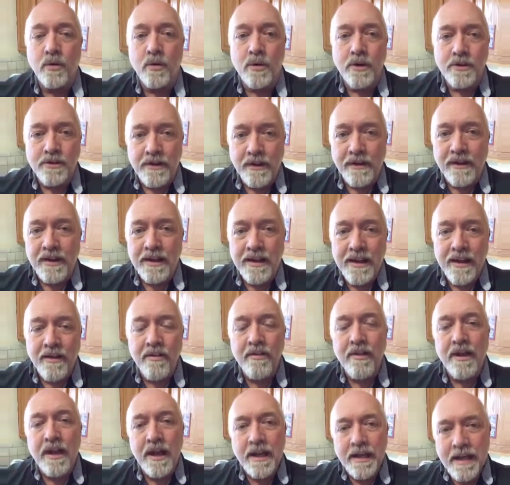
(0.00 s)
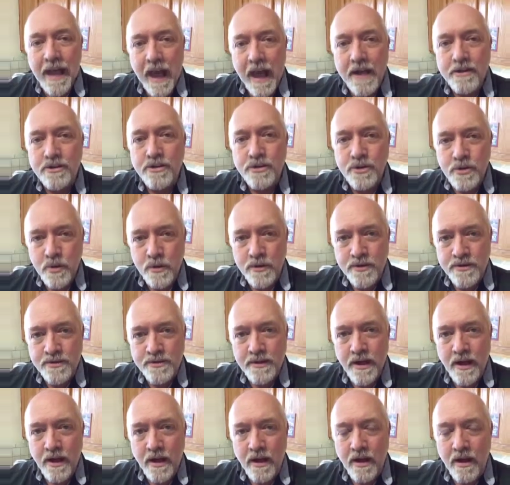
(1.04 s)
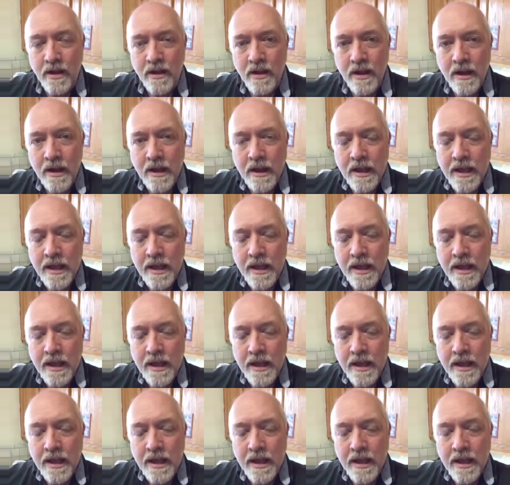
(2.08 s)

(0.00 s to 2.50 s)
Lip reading: because until it attaches to a cell,